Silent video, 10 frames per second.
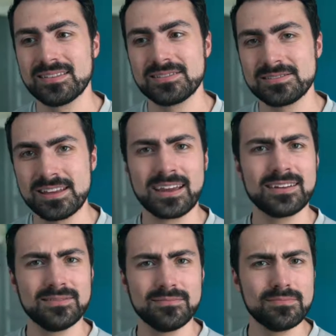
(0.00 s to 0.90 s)

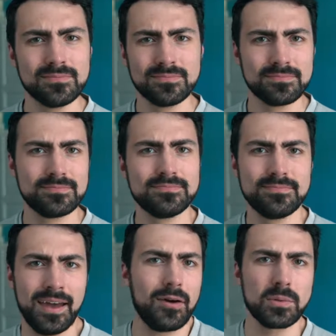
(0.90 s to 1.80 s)
Second
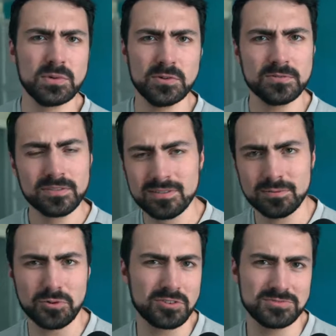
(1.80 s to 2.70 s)
power move,
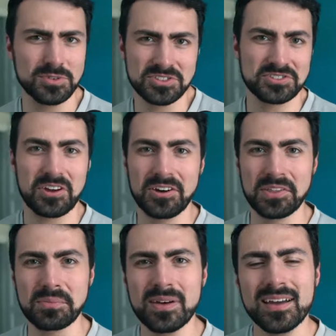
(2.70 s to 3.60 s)
we'll just call
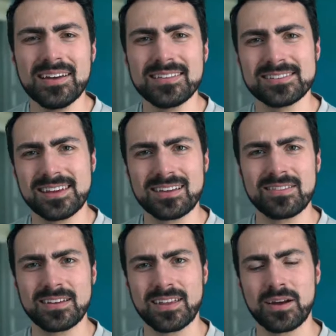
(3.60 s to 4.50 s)
them. The second
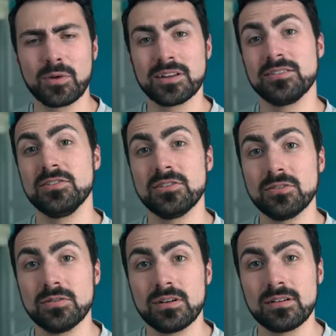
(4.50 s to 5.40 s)
thing that I wanted to
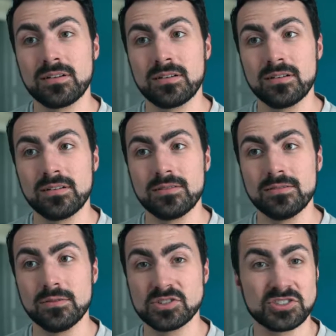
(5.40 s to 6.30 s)
do
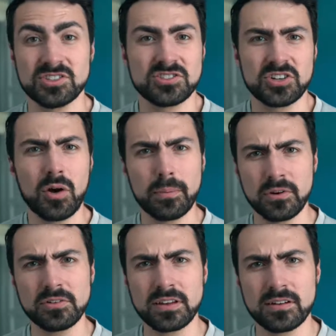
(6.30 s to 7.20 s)
was just show up
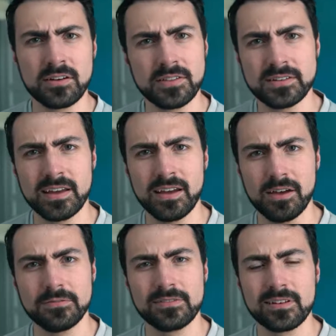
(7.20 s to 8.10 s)
early on the day
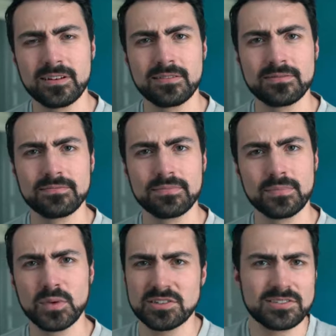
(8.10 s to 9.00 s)
of,
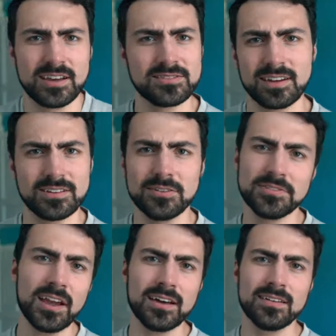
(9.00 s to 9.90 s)
which sounds like a no
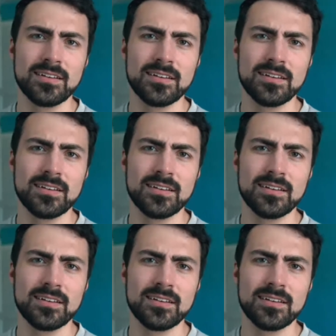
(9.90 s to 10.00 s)
duh,